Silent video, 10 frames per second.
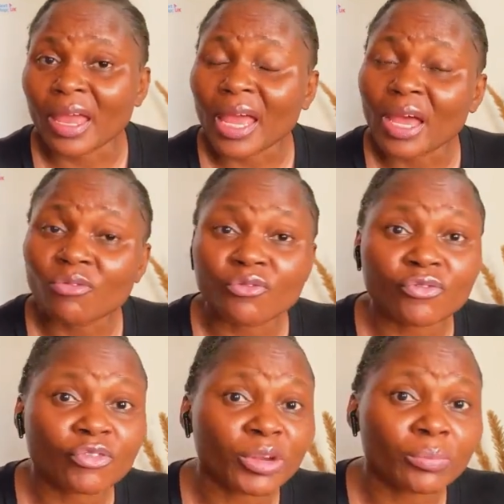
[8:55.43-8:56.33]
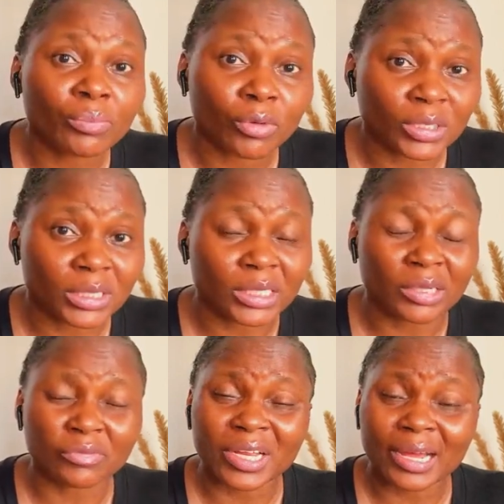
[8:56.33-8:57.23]
everybody
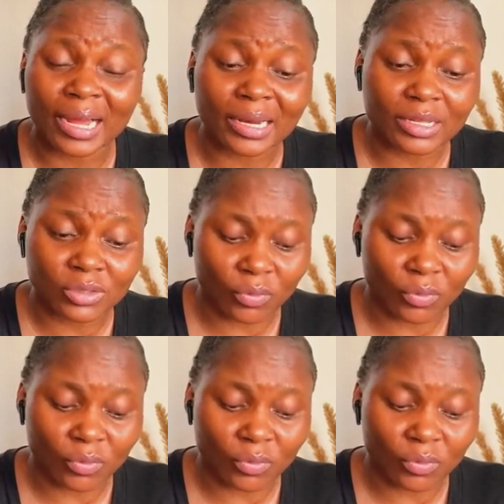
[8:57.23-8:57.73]
regardless